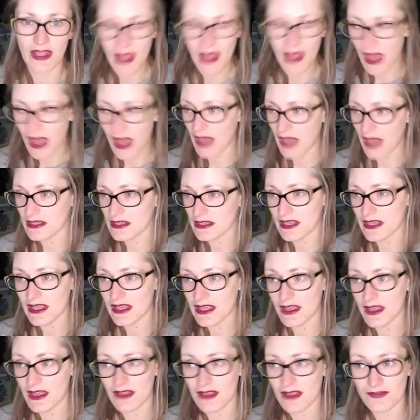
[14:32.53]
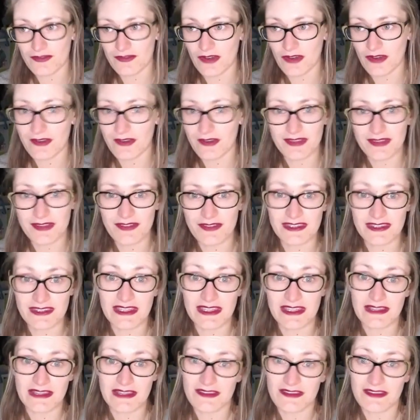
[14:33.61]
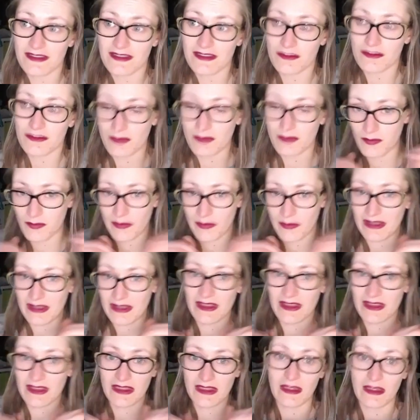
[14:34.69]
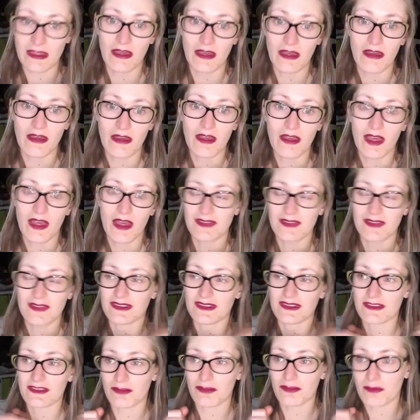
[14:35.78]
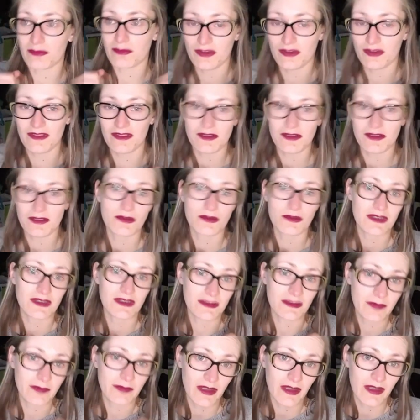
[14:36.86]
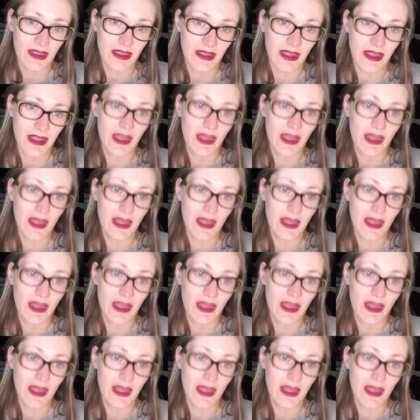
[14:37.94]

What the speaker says: And as far as I've seen since we've been here, and since I've been putting salt in his bucket,